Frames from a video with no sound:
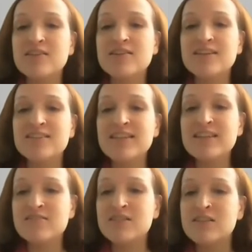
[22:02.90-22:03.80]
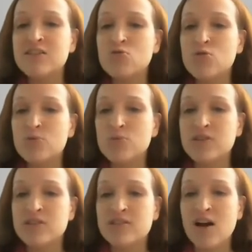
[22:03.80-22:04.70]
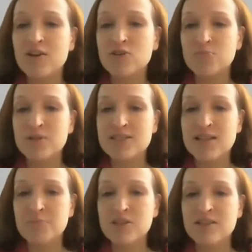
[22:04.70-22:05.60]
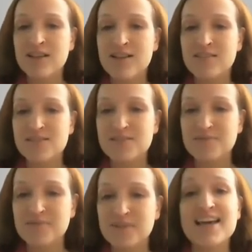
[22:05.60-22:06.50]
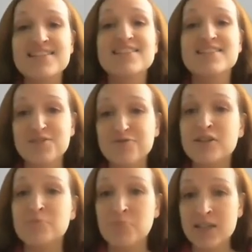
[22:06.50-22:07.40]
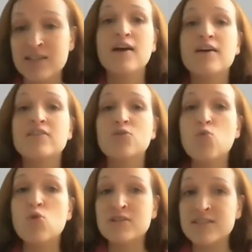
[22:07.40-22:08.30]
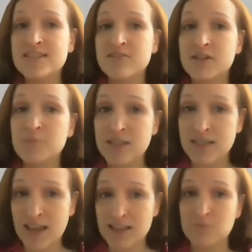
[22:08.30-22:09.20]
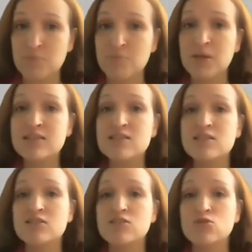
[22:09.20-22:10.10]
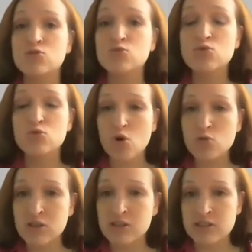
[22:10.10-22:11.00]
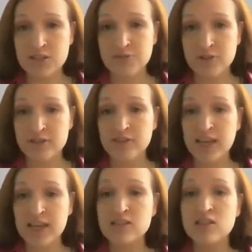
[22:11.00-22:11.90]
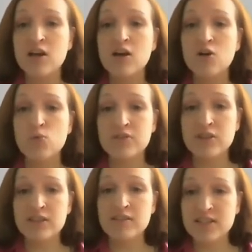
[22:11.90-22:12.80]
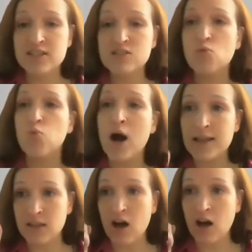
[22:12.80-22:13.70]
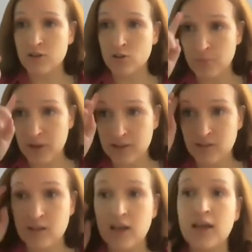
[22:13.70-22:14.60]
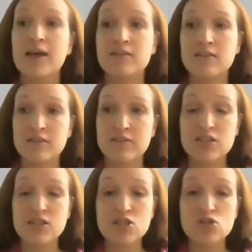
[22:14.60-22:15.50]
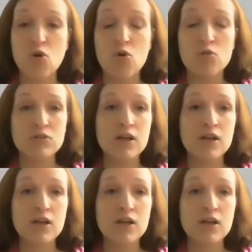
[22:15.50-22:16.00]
inherently wrong with this argument, something else has a different meaning. The word discriminate means two totally different things within this one argument. And this is called